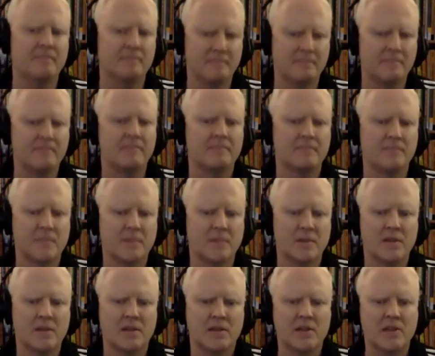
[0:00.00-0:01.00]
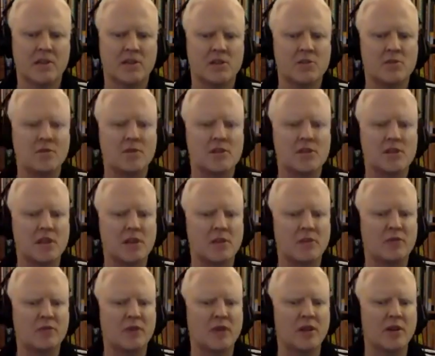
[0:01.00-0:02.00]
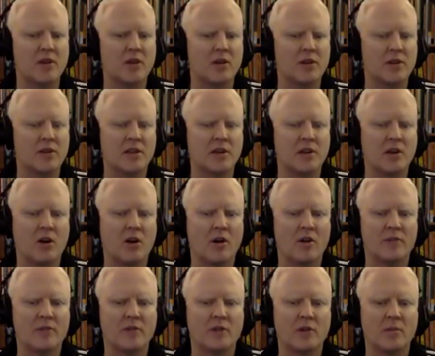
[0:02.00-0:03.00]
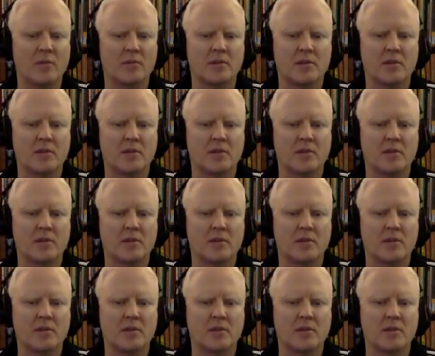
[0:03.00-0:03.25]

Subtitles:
Mm-hmm. Yeah, because you can send fentanyl in an envelope,